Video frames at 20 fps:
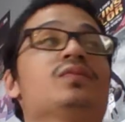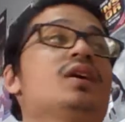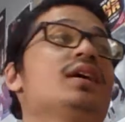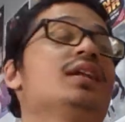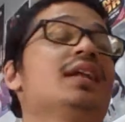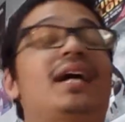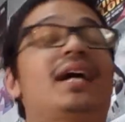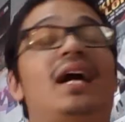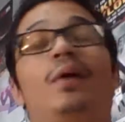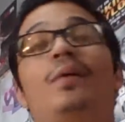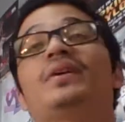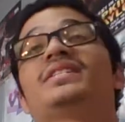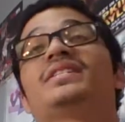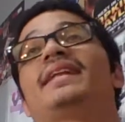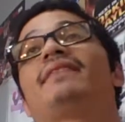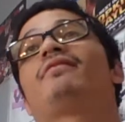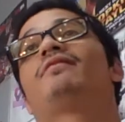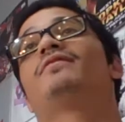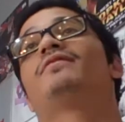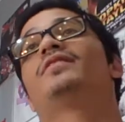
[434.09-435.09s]
Like I always say
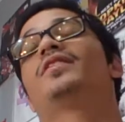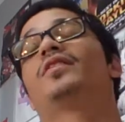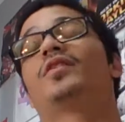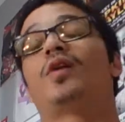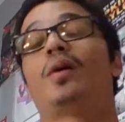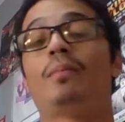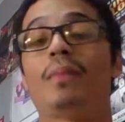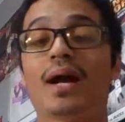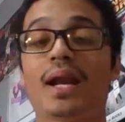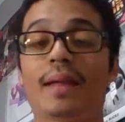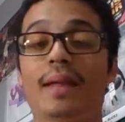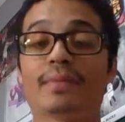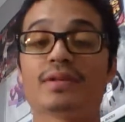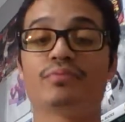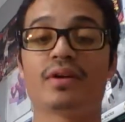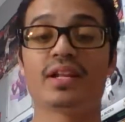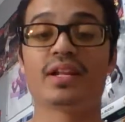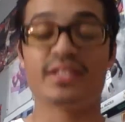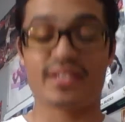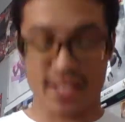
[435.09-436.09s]
in every video, you know, my name is
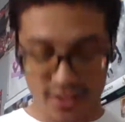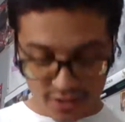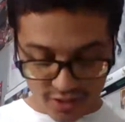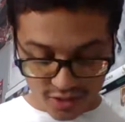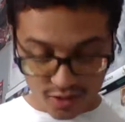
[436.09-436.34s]
Brendan Taylor.